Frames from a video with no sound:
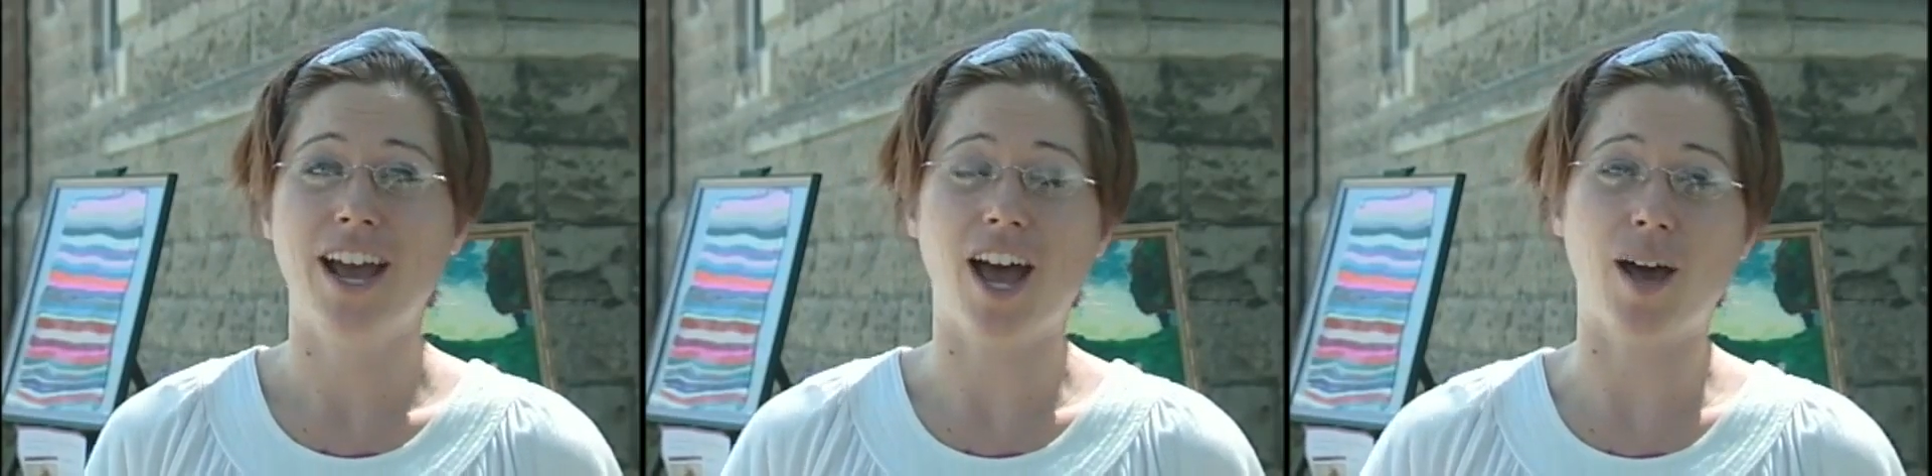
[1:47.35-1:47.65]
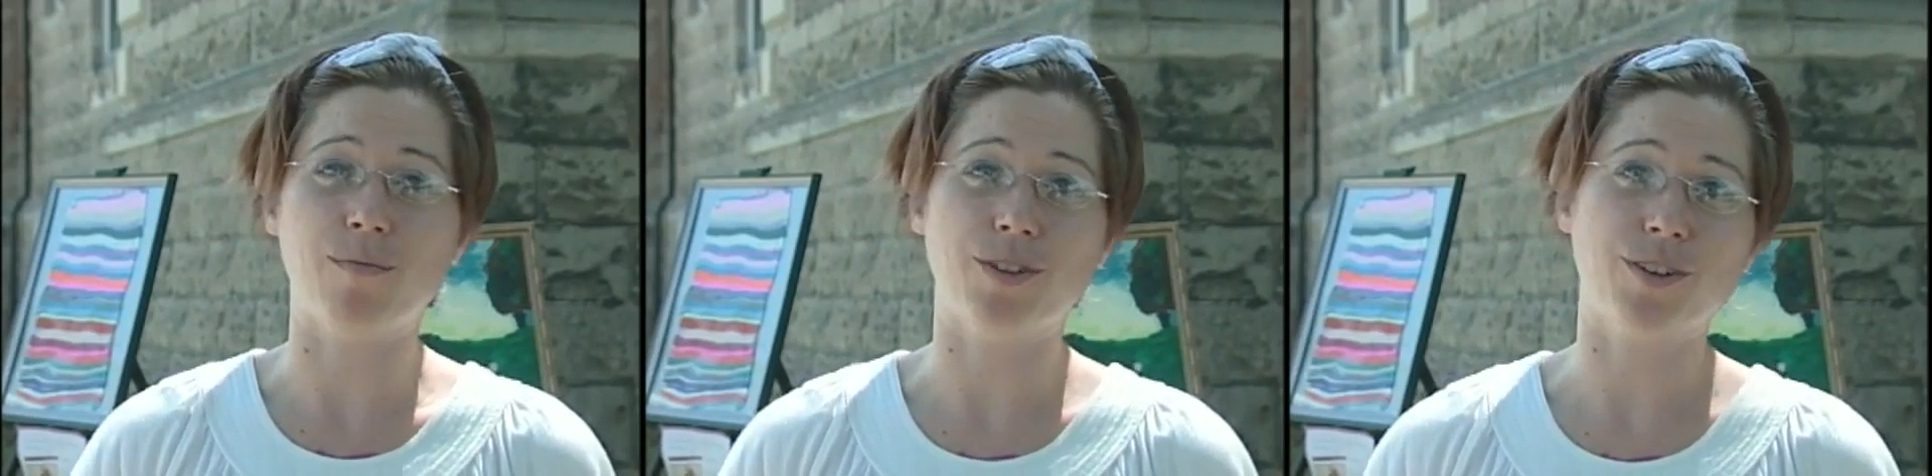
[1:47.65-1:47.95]

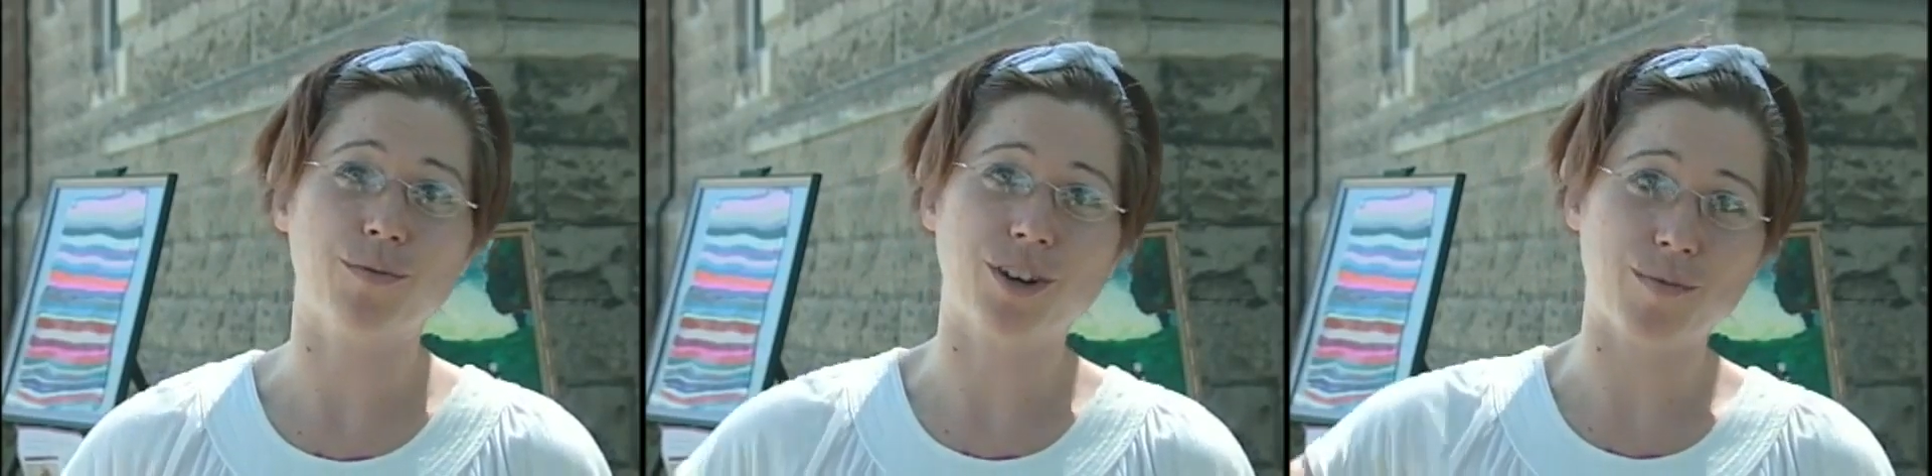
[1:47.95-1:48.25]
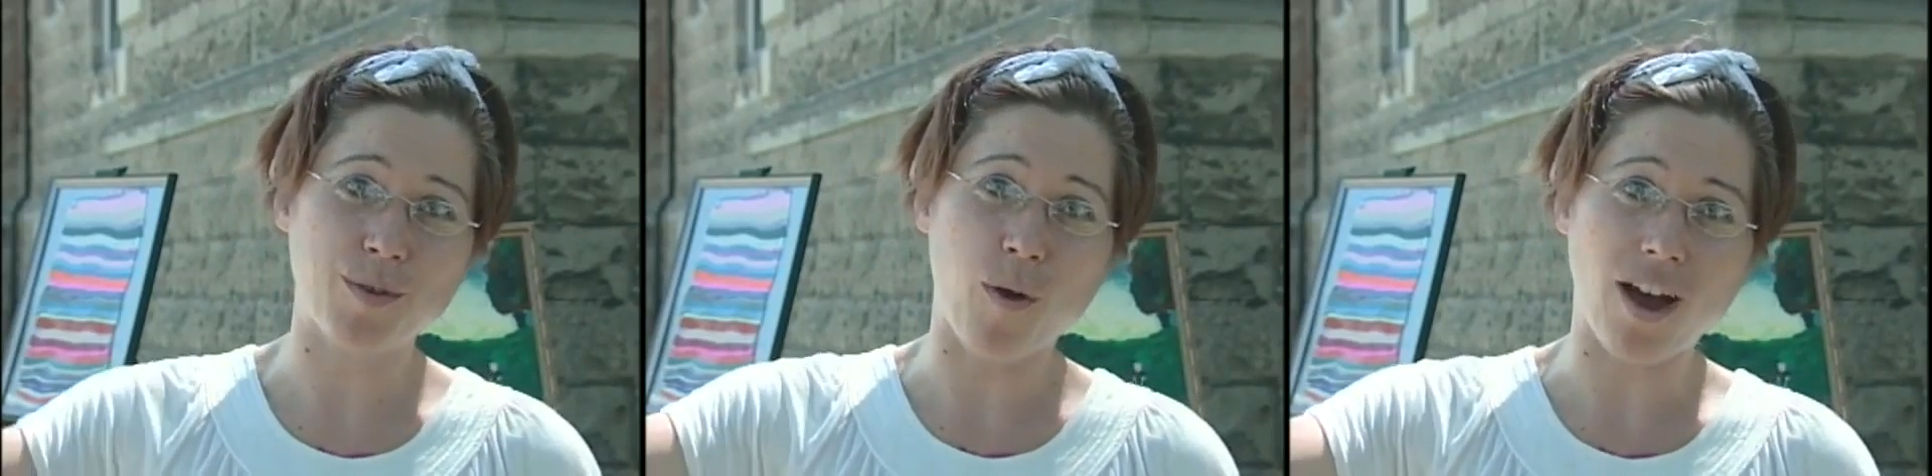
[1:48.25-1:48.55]
Um, we're going to
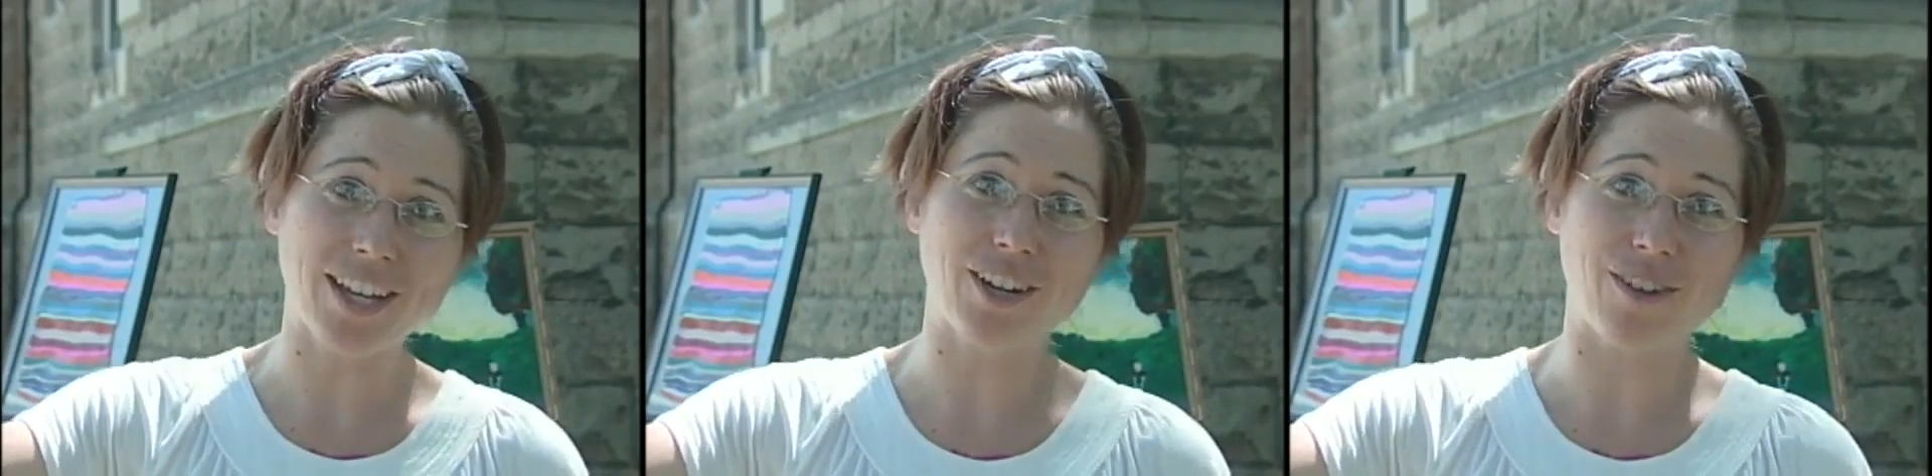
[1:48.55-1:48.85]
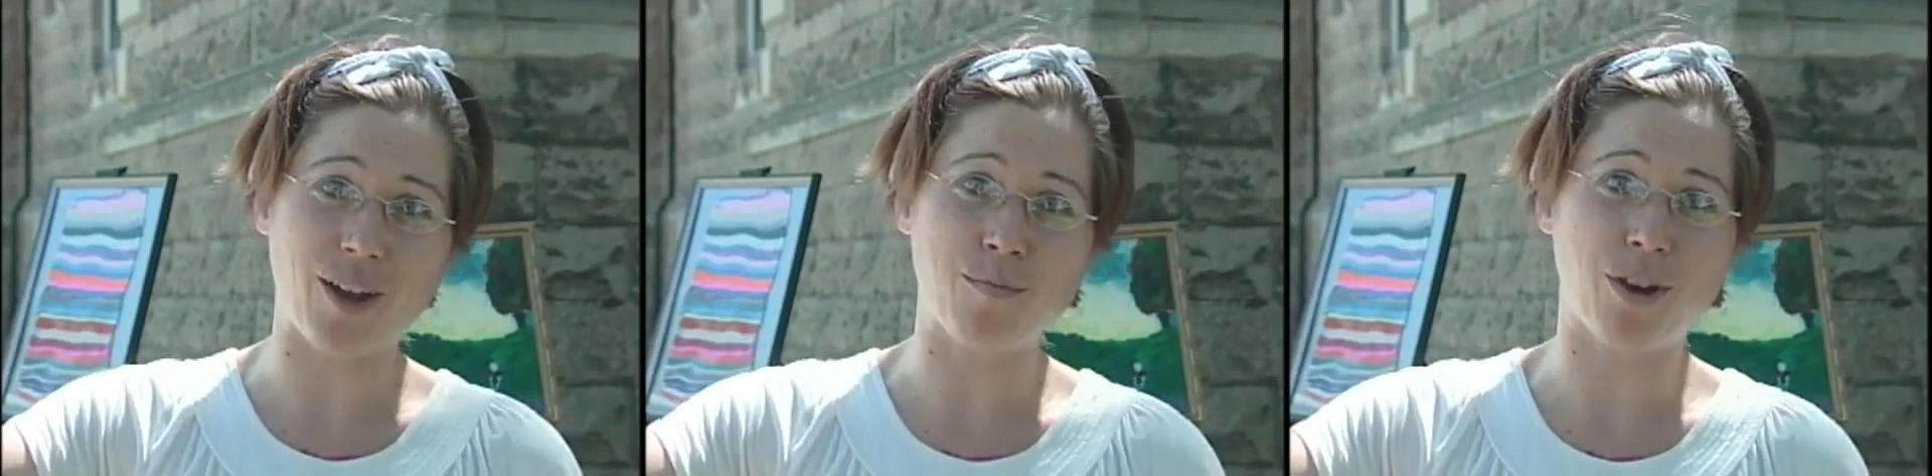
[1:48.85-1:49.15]
be walking
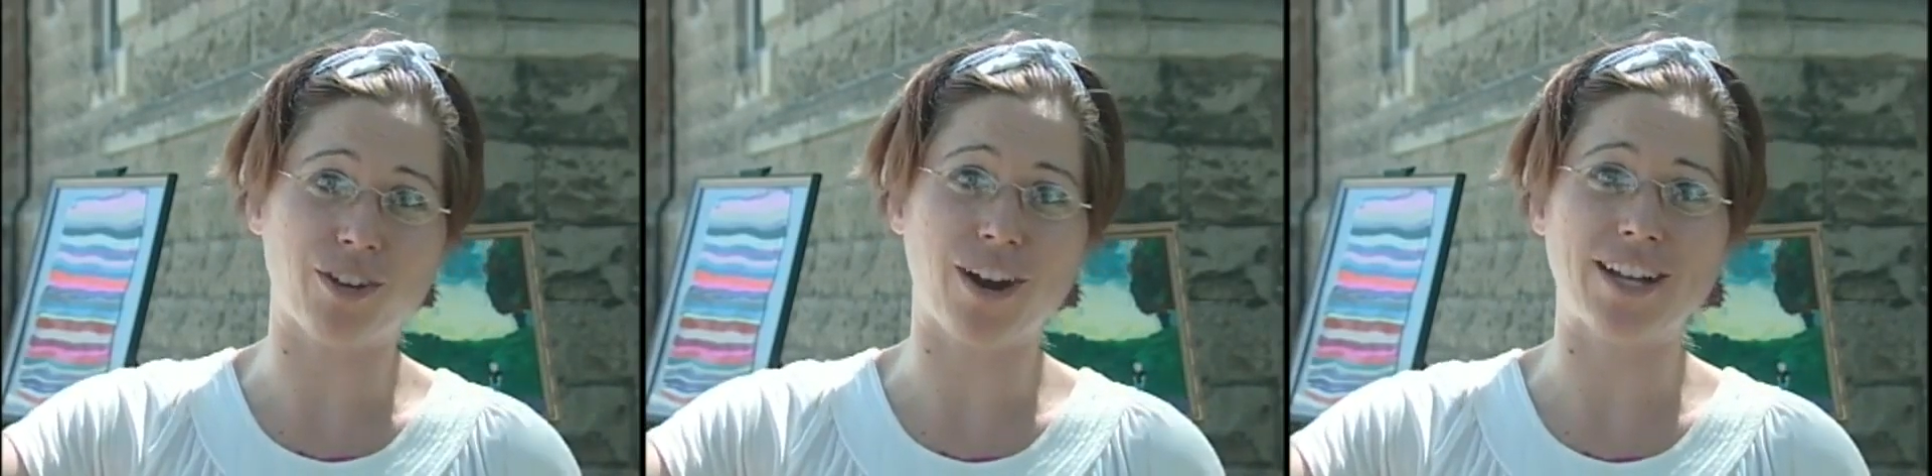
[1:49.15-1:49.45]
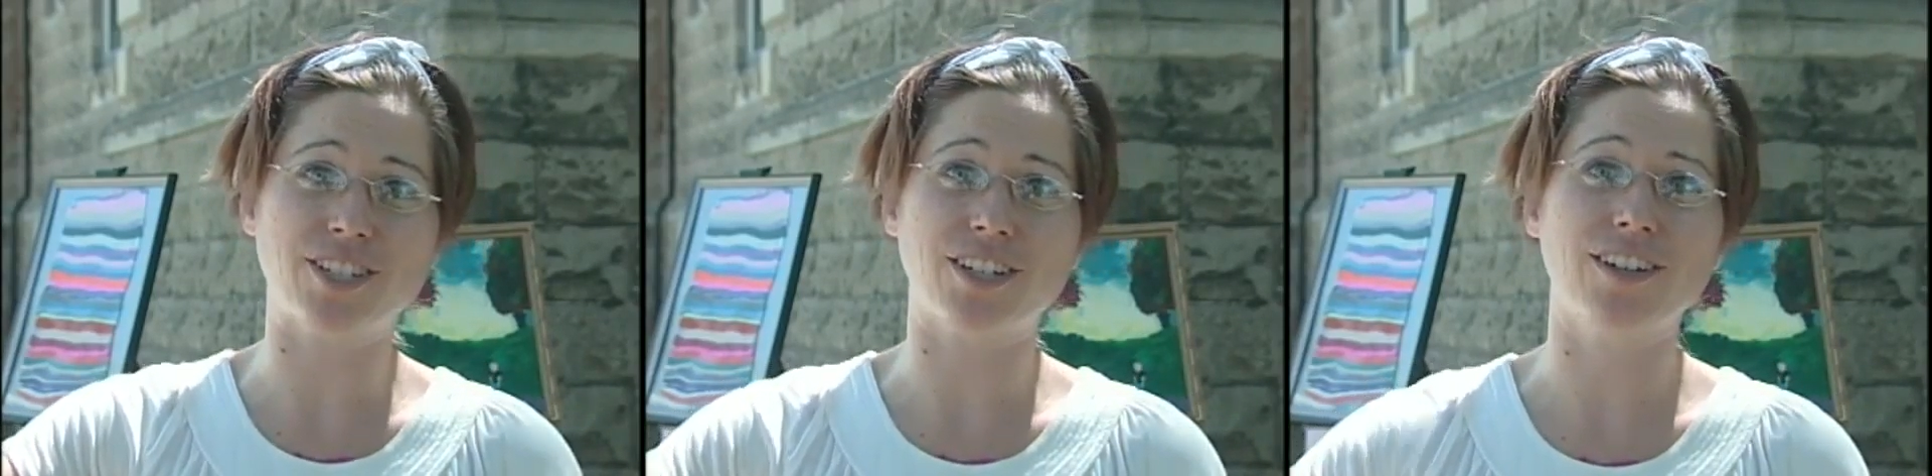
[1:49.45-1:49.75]
around Point
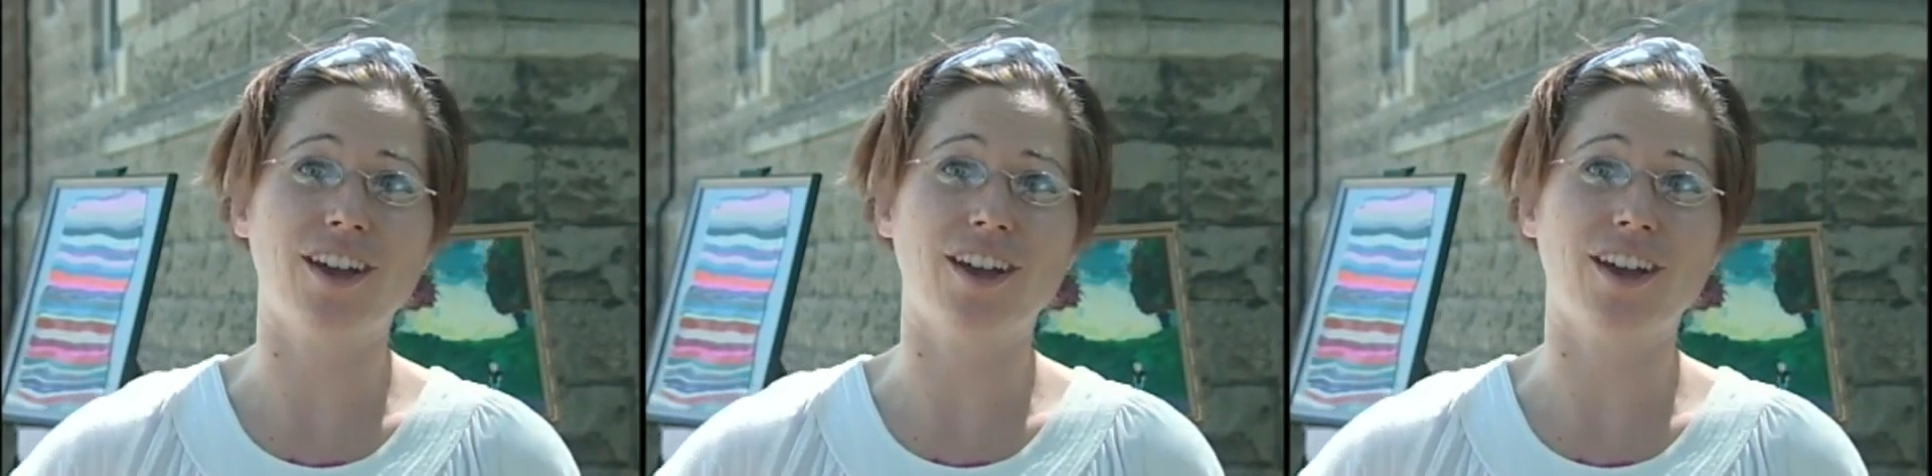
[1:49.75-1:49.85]
Gratiot,